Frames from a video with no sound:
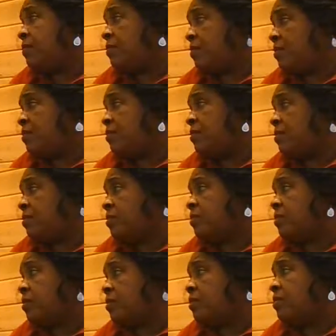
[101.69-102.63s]

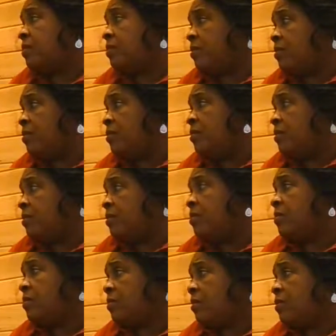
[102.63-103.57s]

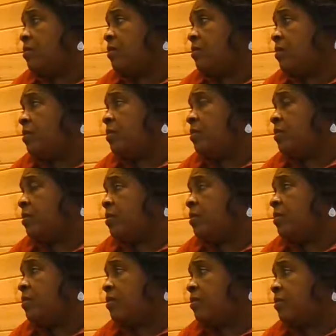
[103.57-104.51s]

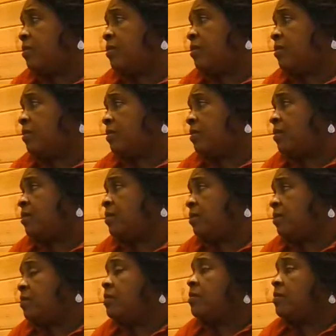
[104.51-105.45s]

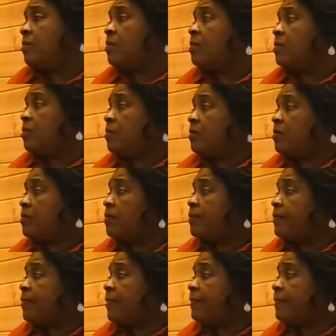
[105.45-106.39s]

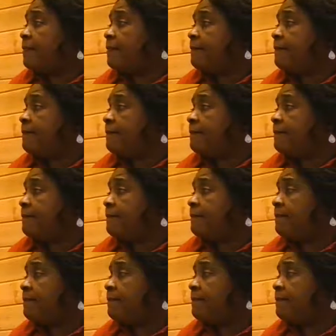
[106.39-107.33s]

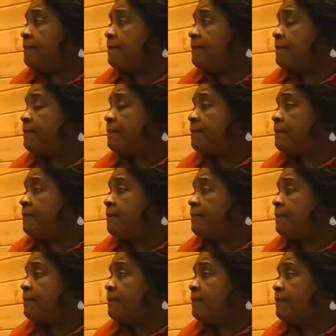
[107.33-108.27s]

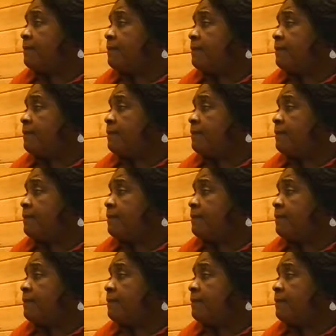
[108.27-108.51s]
(silent)